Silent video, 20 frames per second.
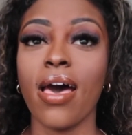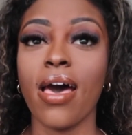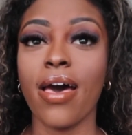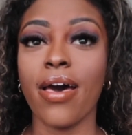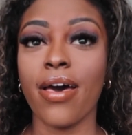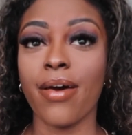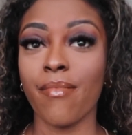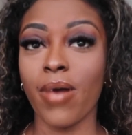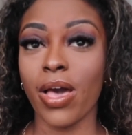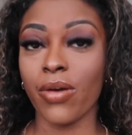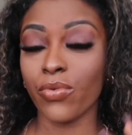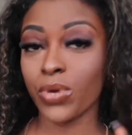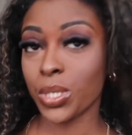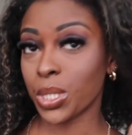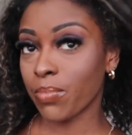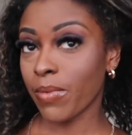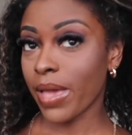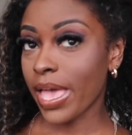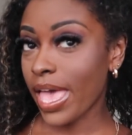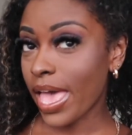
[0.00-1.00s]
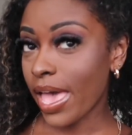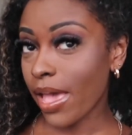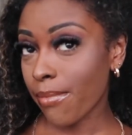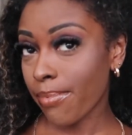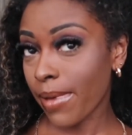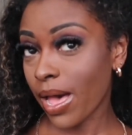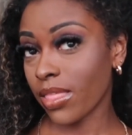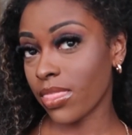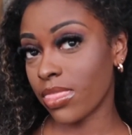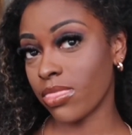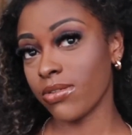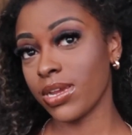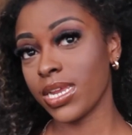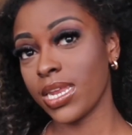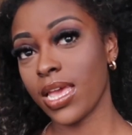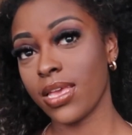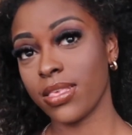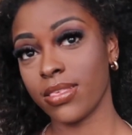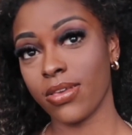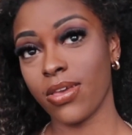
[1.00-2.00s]
I washed my hair about 3
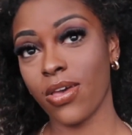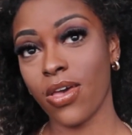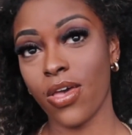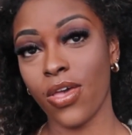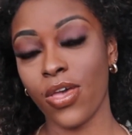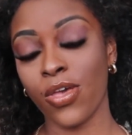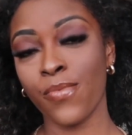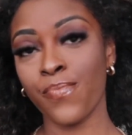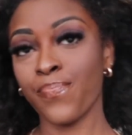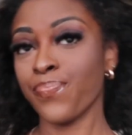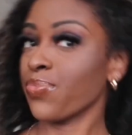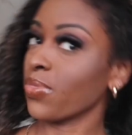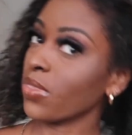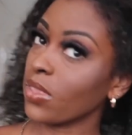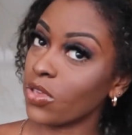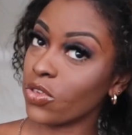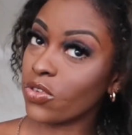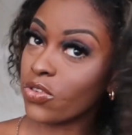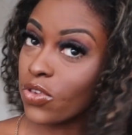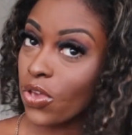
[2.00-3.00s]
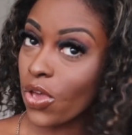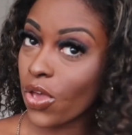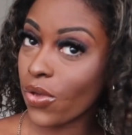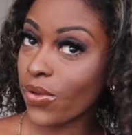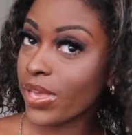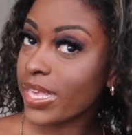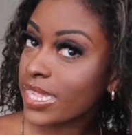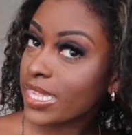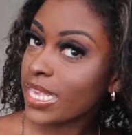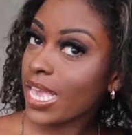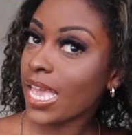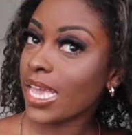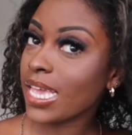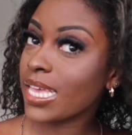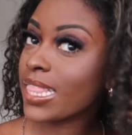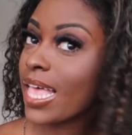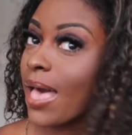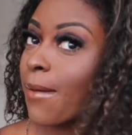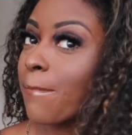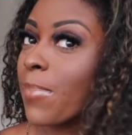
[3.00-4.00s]
days ago. So it's getting
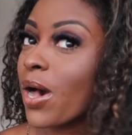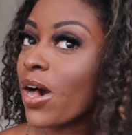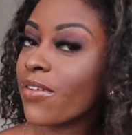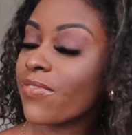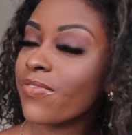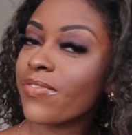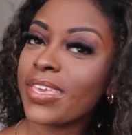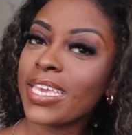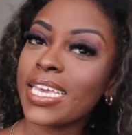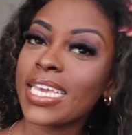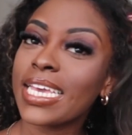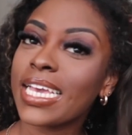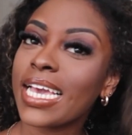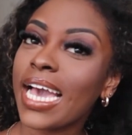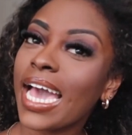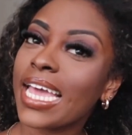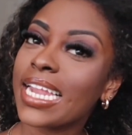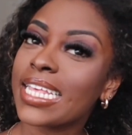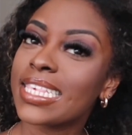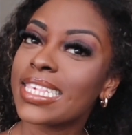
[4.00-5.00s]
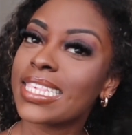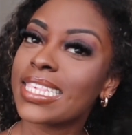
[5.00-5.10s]
in that puffy kind of